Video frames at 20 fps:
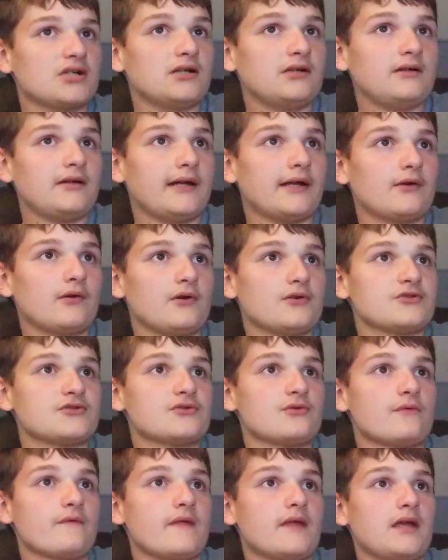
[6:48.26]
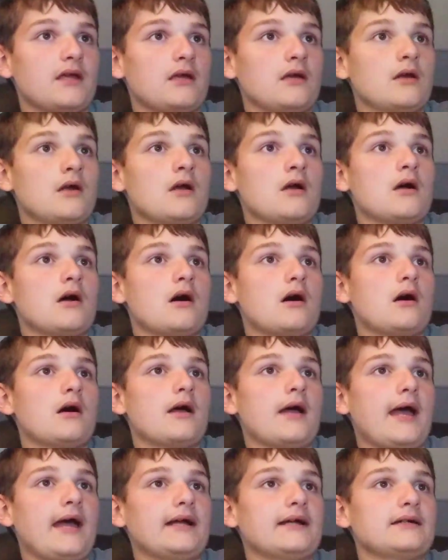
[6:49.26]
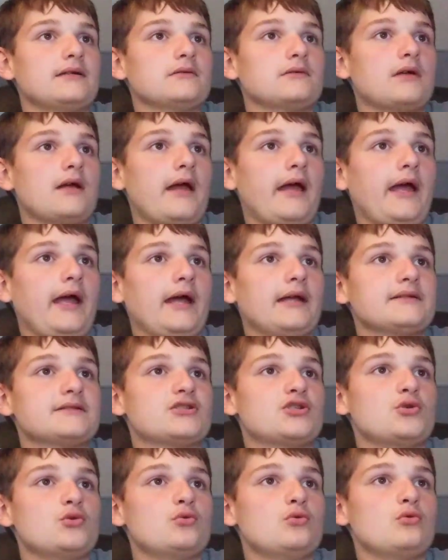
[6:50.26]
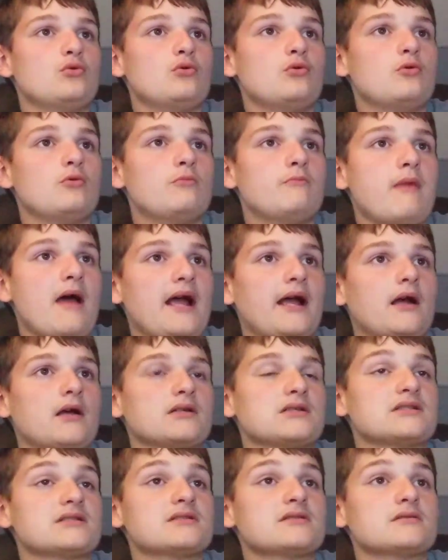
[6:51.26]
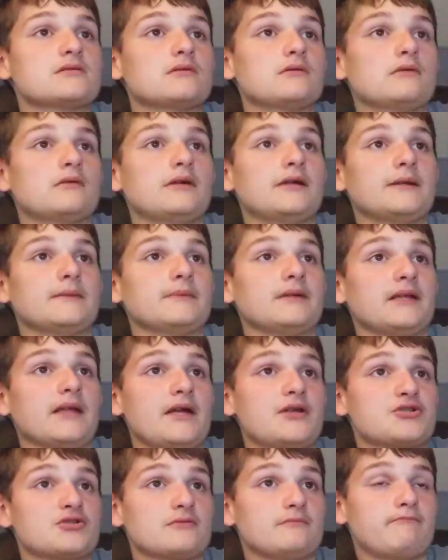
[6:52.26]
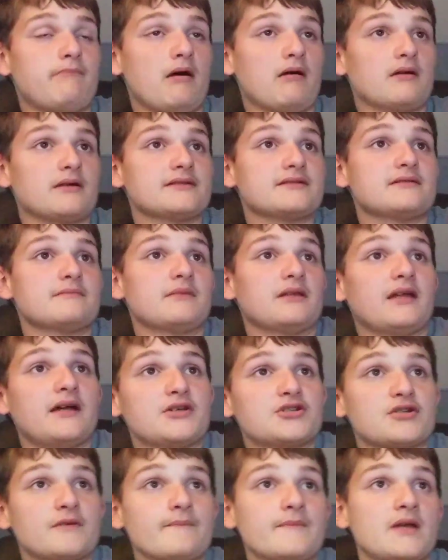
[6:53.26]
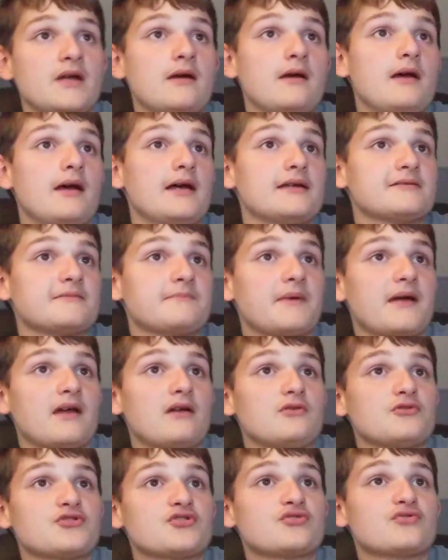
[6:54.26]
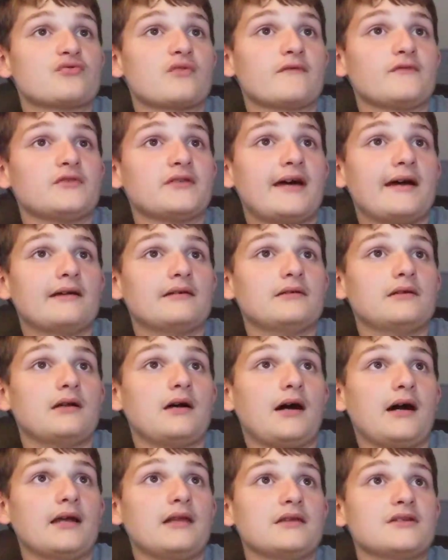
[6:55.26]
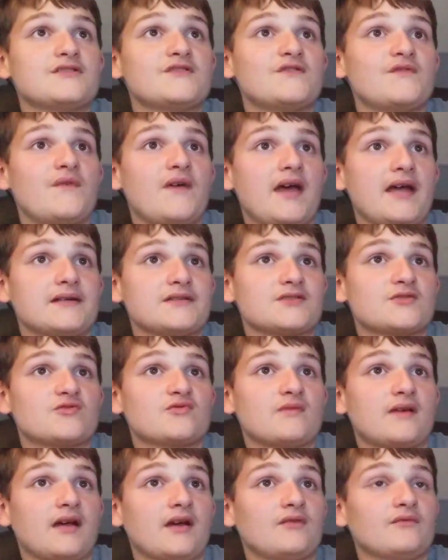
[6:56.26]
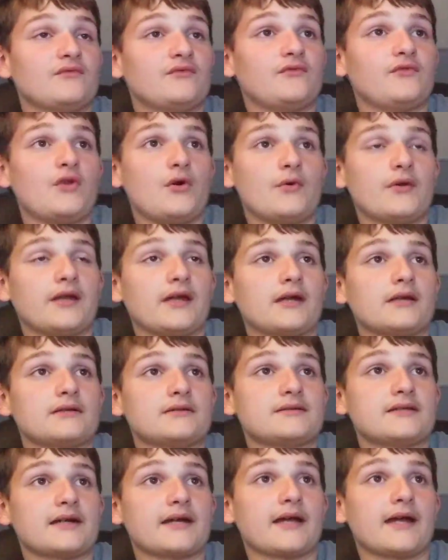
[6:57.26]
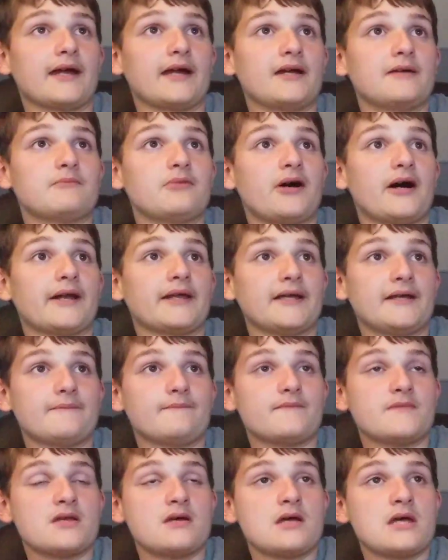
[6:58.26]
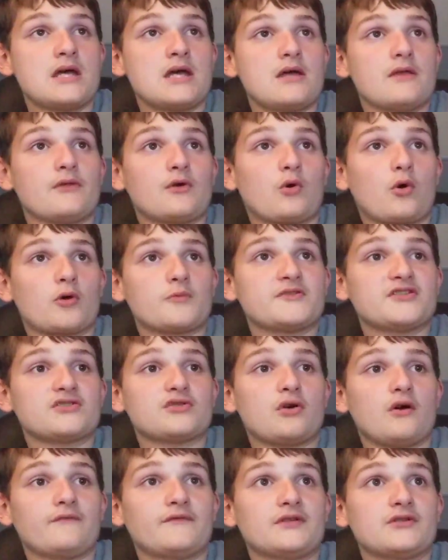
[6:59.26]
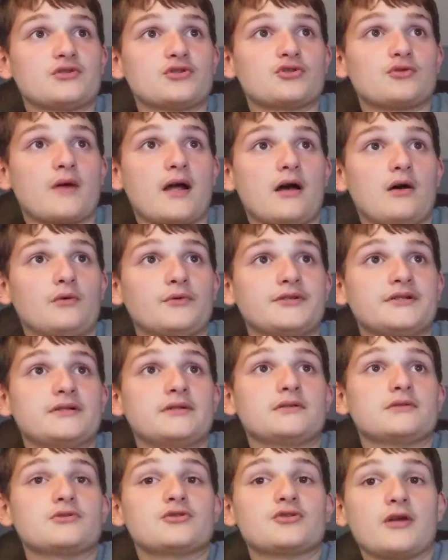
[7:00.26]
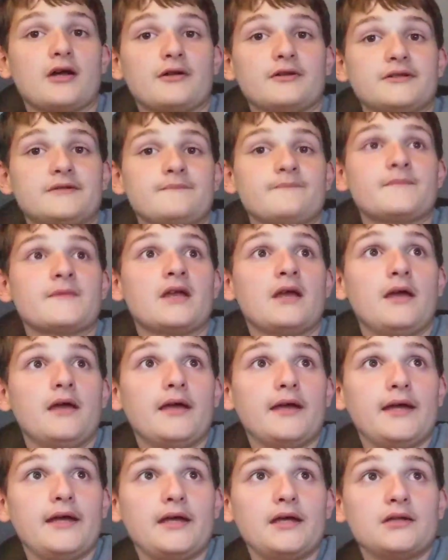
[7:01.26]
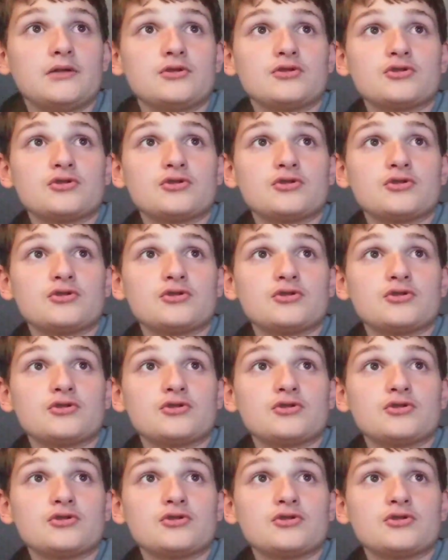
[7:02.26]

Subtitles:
and also the Hantu Bangkus in Malaysia, has a pale, shriveled, eyeless face and floating, decaying body. The corpse is often shrouded in